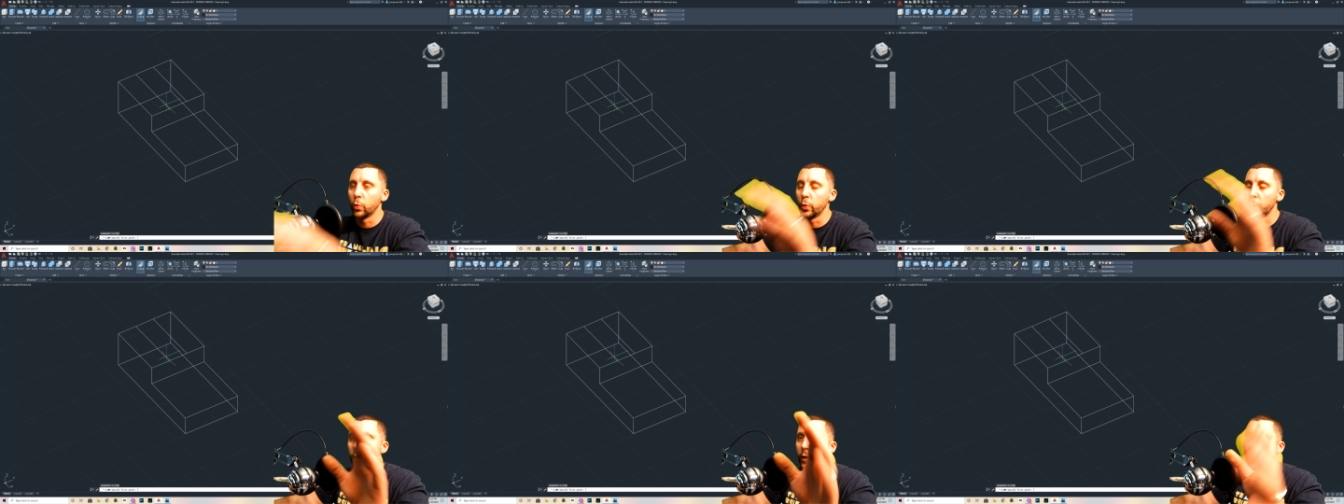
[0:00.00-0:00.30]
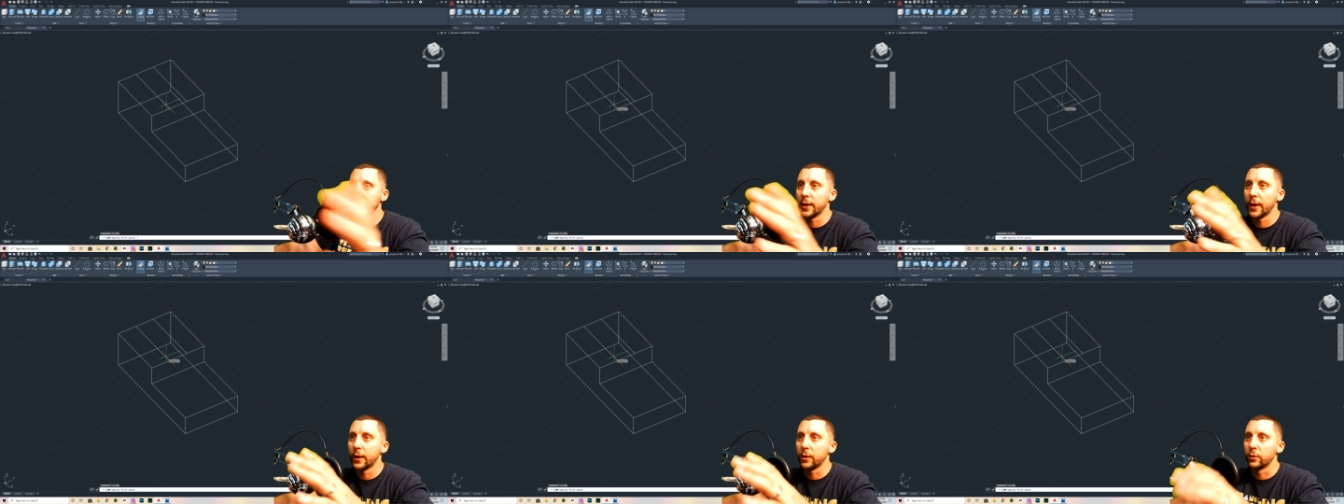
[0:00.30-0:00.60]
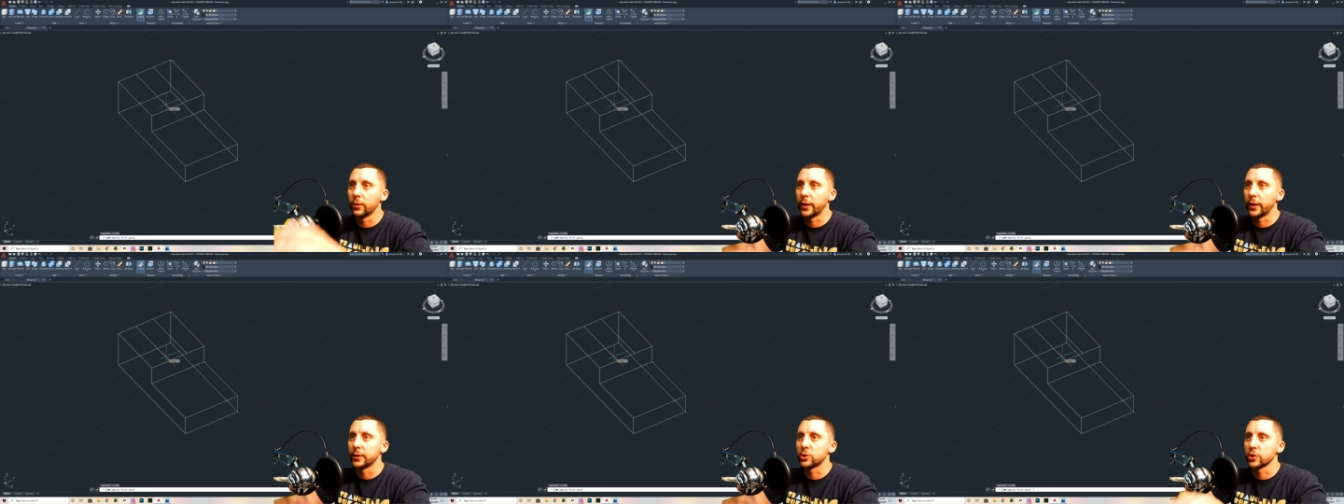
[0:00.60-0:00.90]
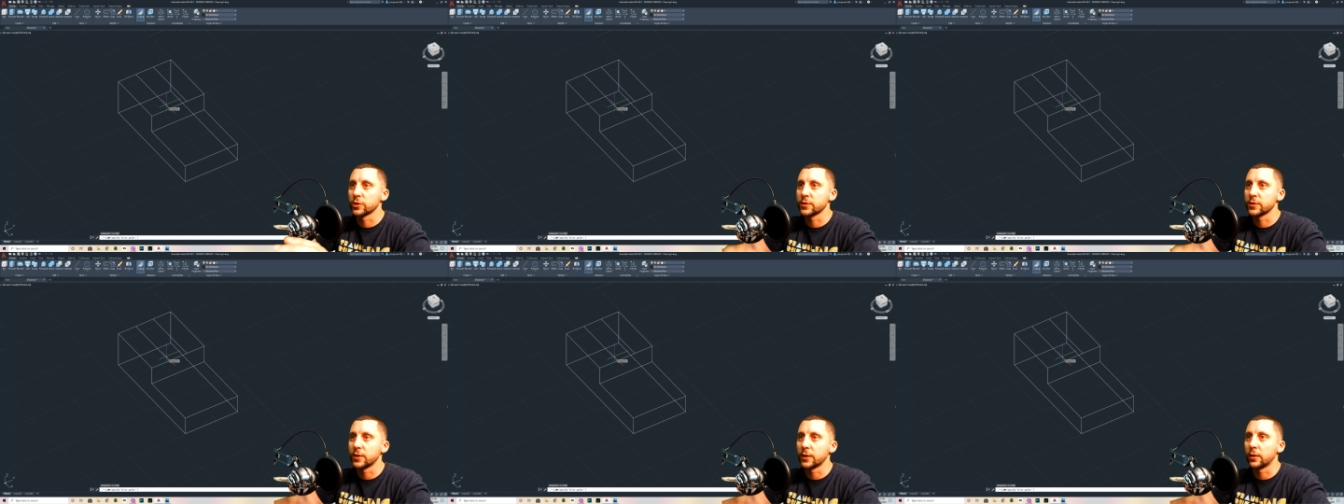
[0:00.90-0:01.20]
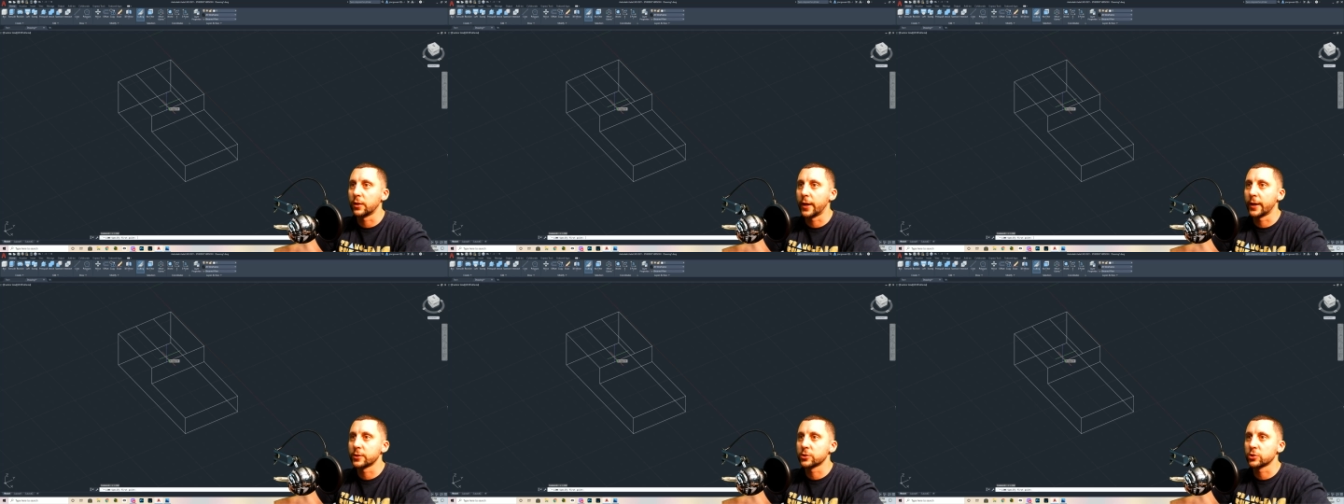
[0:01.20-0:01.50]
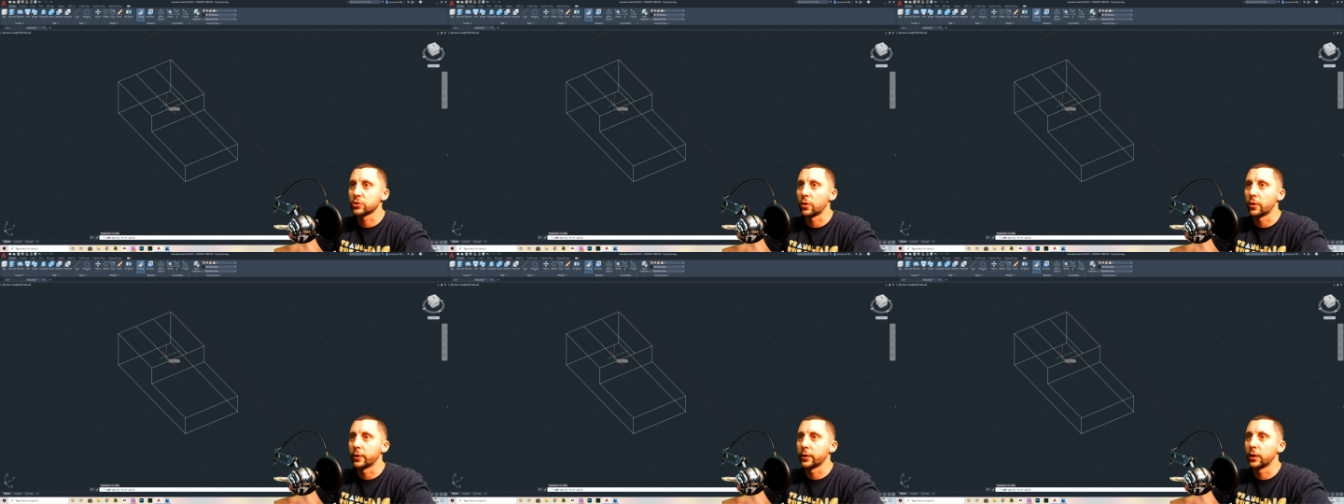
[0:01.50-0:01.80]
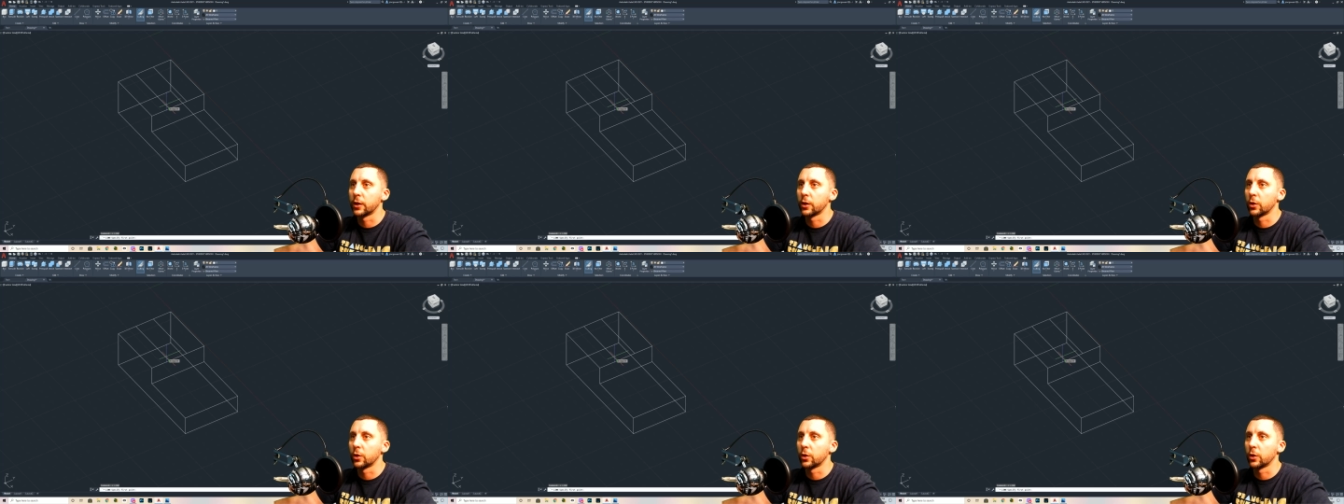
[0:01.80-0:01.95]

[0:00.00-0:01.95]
again, like just like the last drawing here,